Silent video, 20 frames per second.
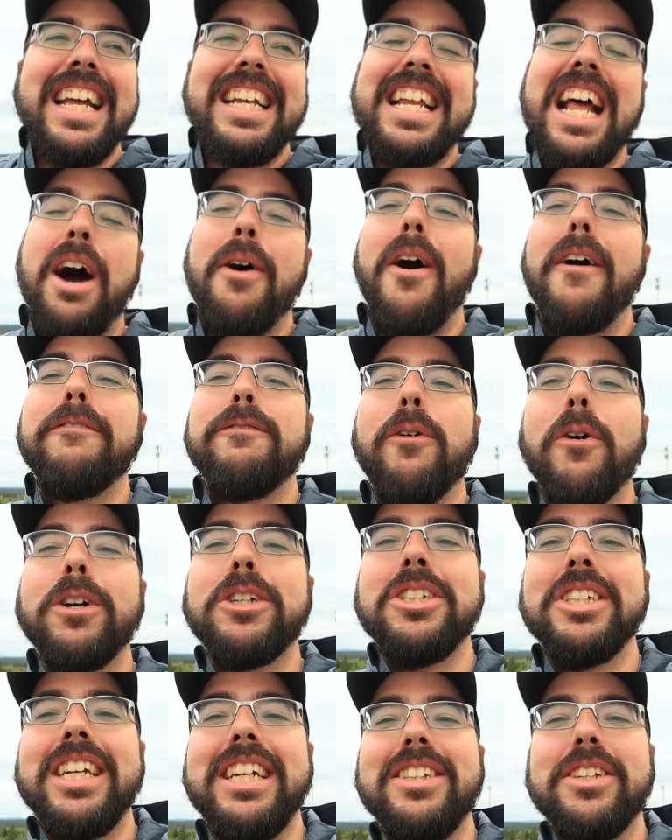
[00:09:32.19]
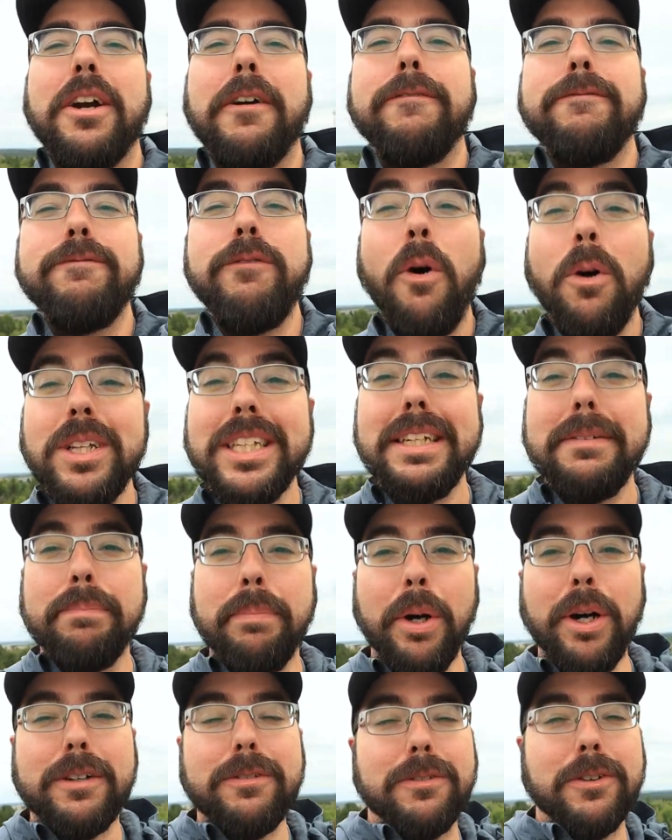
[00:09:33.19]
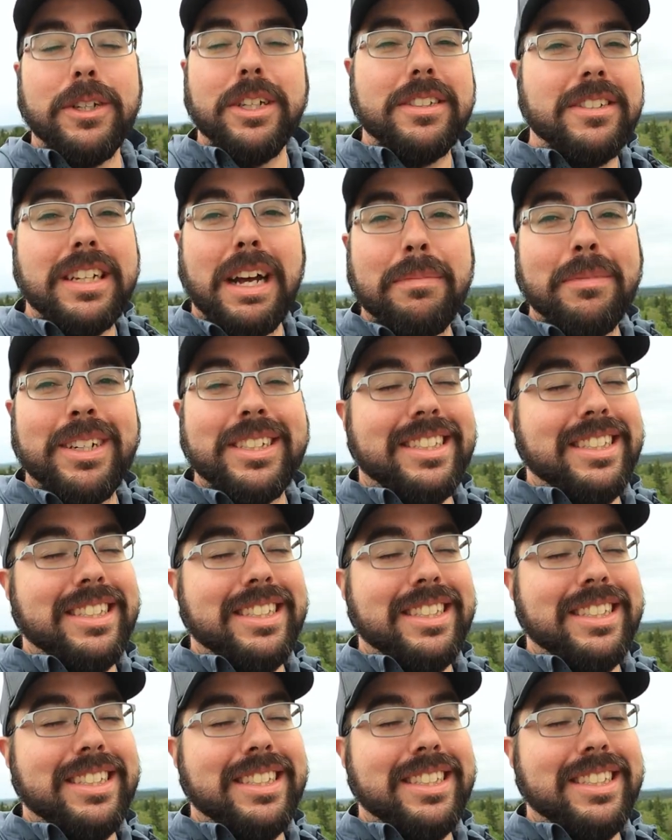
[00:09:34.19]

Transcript: Now, unfortunately, they're fully booked for the summer.